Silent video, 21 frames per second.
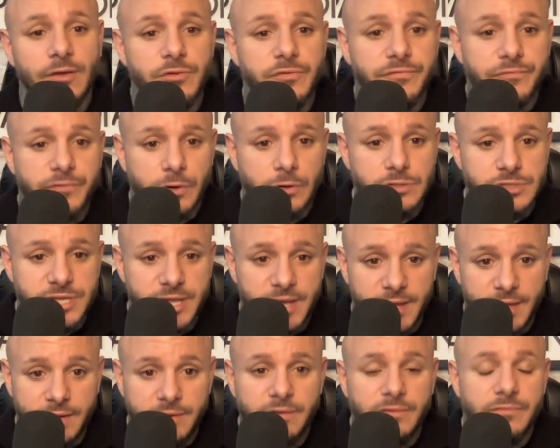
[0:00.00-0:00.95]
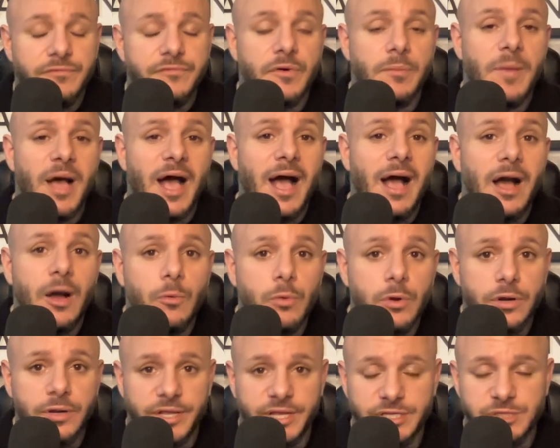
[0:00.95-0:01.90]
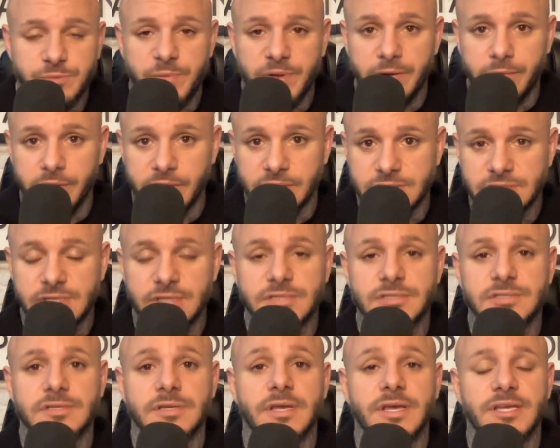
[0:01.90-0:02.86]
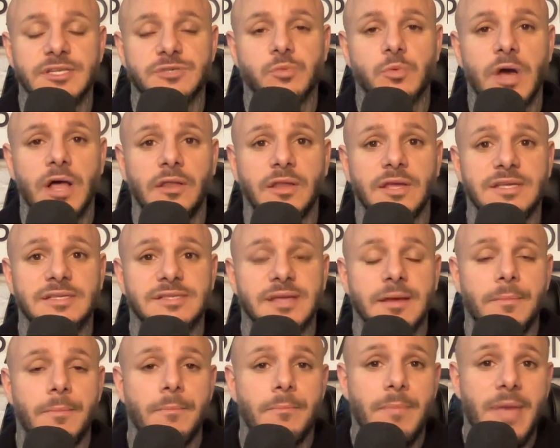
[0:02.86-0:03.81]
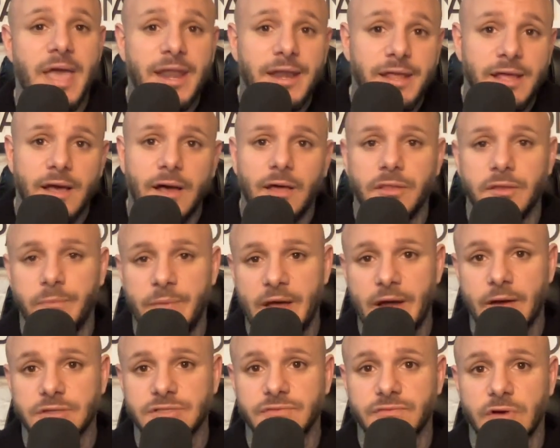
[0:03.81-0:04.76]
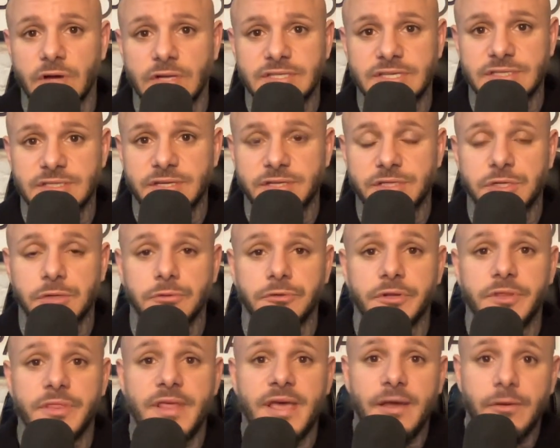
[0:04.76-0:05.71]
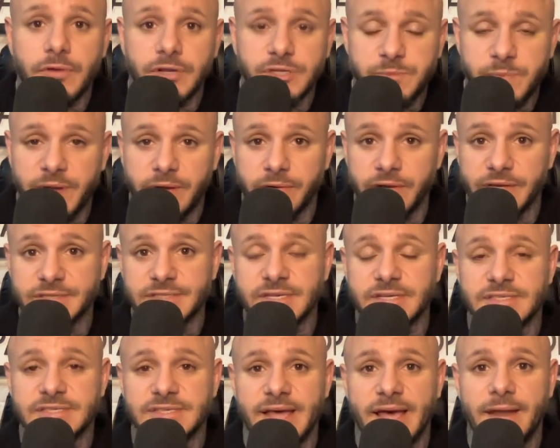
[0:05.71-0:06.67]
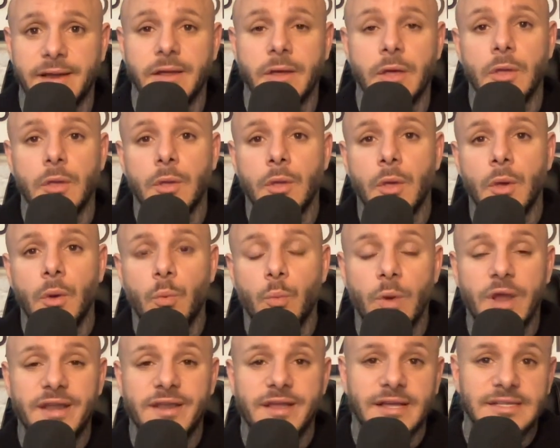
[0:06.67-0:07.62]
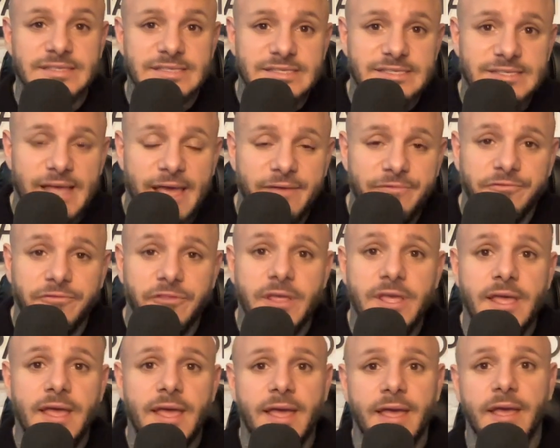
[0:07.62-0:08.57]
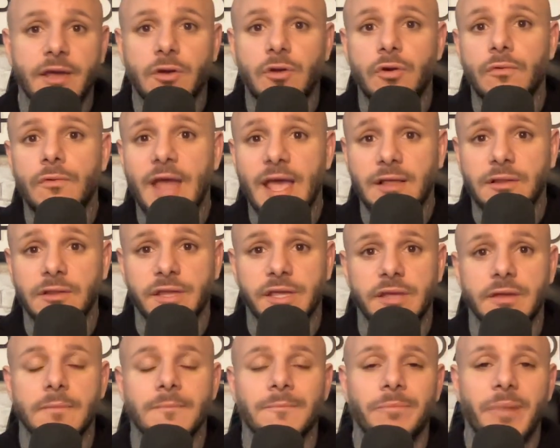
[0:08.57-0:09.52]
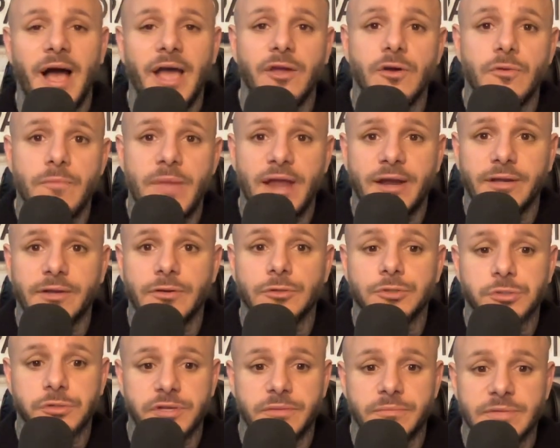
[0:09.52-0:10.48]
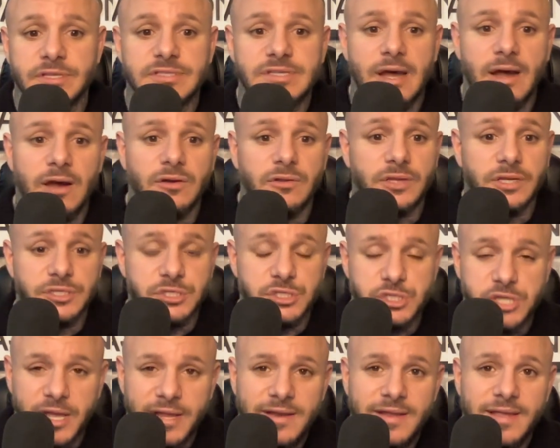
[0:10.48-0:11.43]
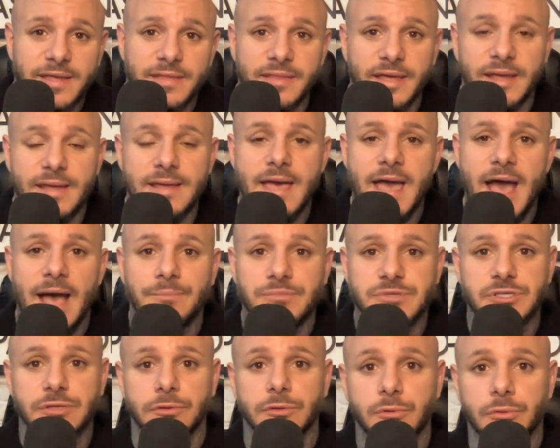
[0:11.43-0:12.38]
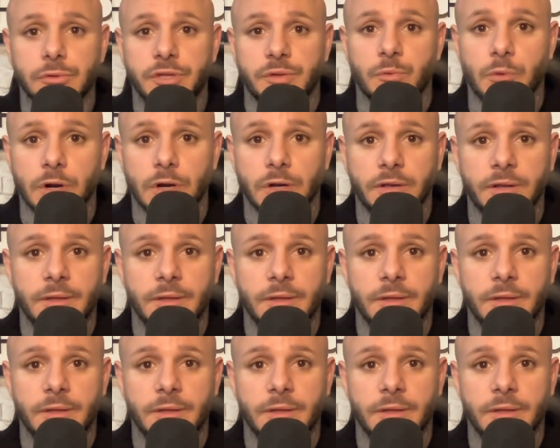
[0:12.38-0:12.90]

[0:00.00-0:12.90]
you firsthand from our experiences, as well as many other parents of autistic children, their experiences, that when done safely and correctly, biomedical treatments are legit and they absolutely work.